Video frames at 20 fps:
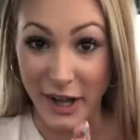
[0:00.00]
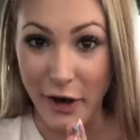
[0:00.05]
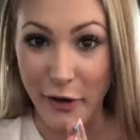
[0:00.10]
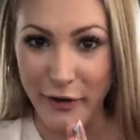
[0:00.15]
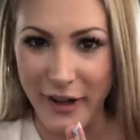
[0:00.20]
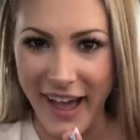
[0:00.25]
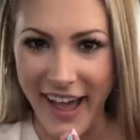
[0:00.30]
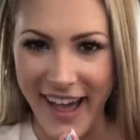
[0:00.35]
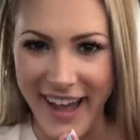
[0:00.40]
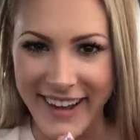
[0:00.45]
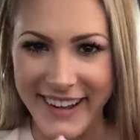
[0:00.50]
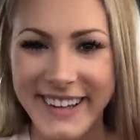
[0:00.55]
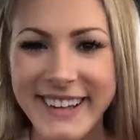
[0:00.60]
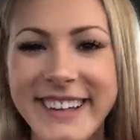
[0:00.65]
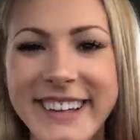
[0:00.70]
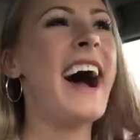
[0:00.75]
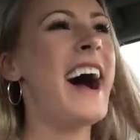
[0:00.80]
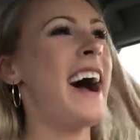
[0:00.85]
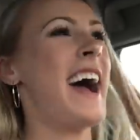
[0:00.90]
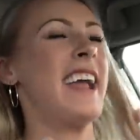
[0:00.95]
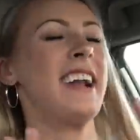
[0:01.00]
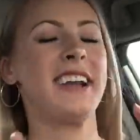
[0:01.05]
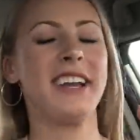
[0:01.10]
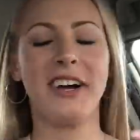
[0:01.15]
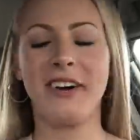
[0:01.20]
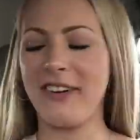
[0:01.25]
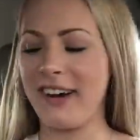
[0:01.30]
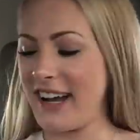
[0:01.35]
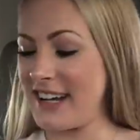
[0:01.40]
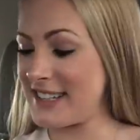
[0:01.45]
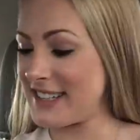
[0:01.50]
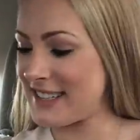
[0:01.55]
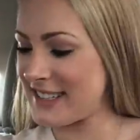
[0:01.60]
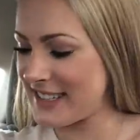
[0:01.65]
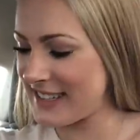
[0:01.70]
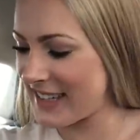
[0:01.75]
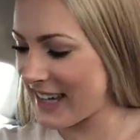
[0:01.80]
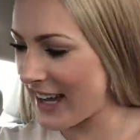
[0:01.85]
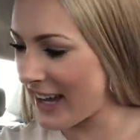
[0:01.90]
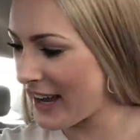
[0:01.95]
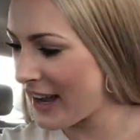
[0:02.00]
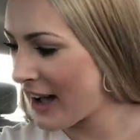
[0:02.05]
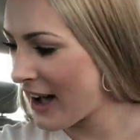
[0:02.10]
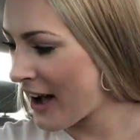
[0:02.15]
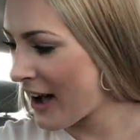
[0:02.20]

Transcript: Okay, I don't know why I just did that.